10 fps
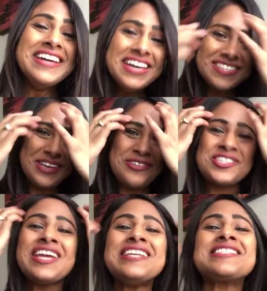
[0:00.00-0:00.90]
So
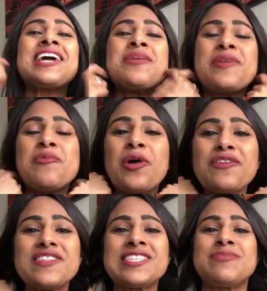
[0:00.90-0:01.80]
she is going to be one of
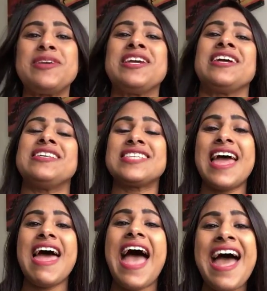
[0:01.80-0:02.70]
the speakers
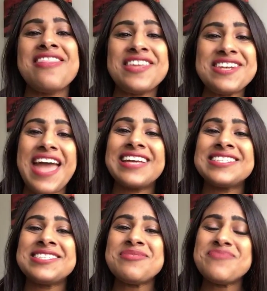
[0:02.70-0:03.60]
at the
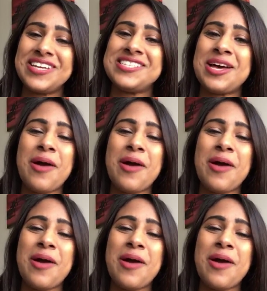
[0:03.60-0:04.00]
next meetup.